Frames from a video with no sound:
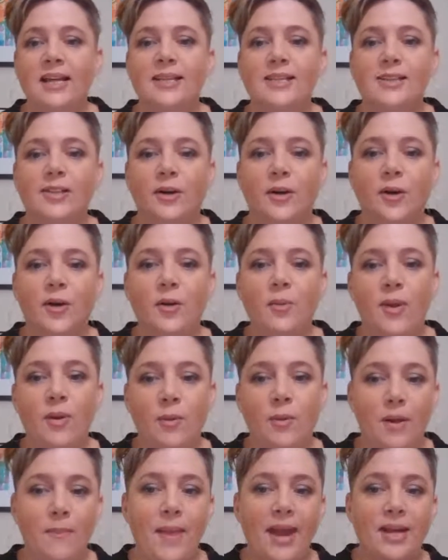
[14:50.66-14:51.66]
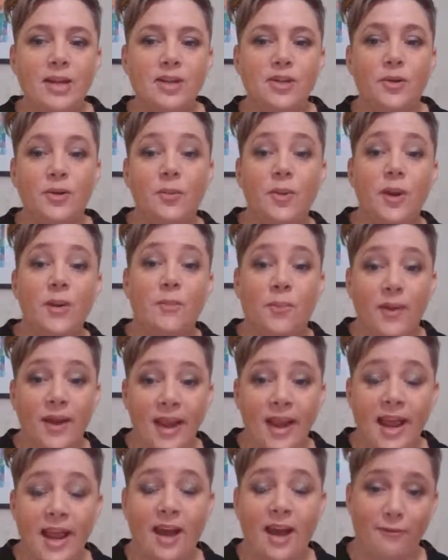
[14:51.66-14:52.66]
So we want to make sure that we're
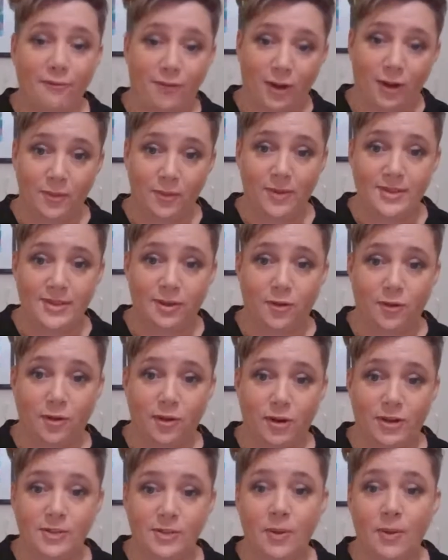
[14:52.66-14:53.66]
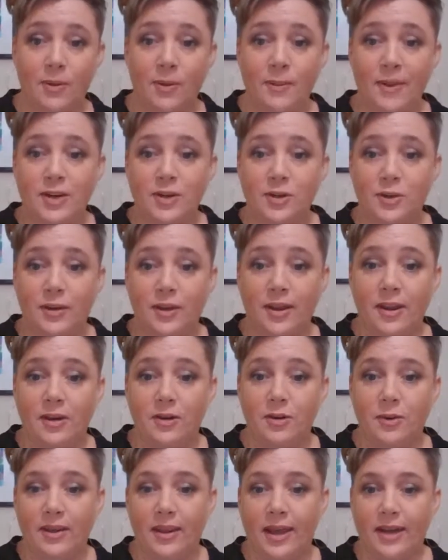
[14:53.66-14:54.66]
bringing our followers across. We want to make sure that they're
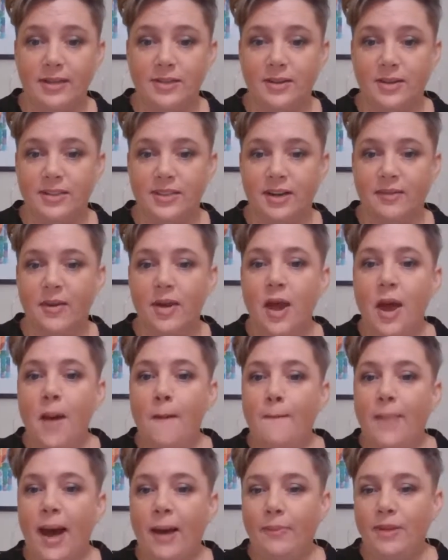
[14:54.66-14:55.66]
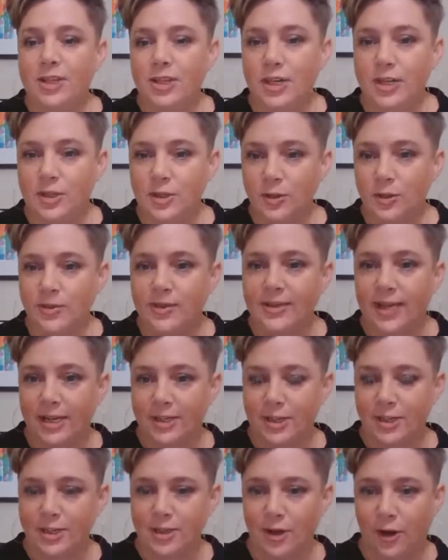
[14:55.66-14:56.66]
doing that sort of stuff. Publishing tools
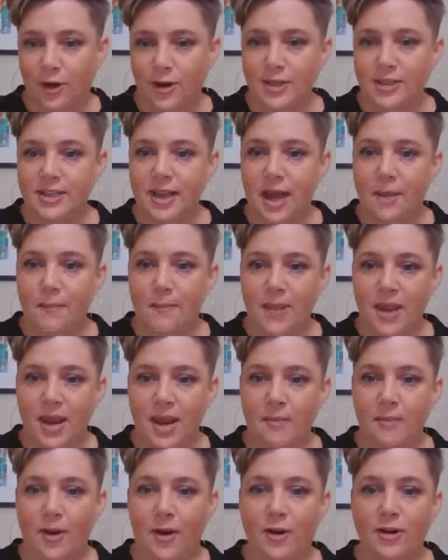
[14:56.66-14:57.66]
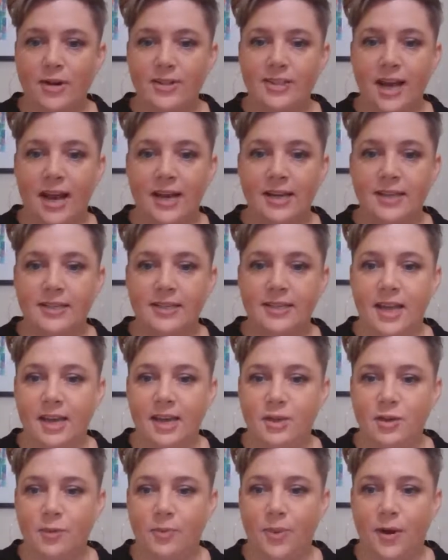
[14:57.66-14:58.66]
such as notes and pin posts posts and
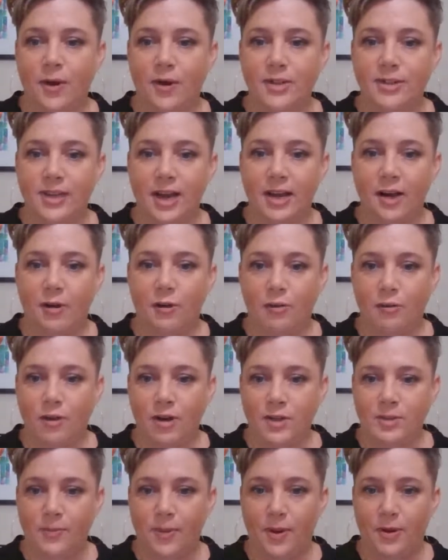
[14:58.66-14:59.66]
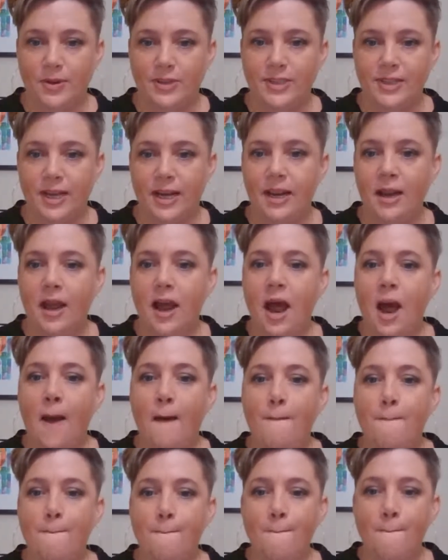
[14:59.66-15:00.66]
scheduled posts and cross-posting
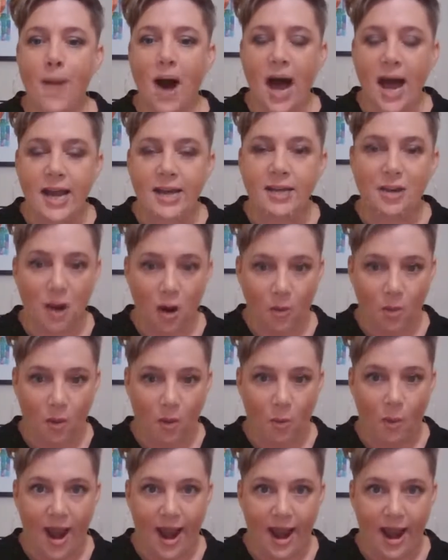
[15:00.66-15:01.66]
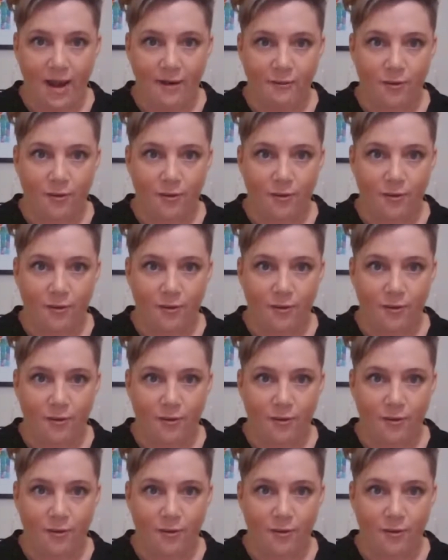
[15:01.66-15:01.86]
might go away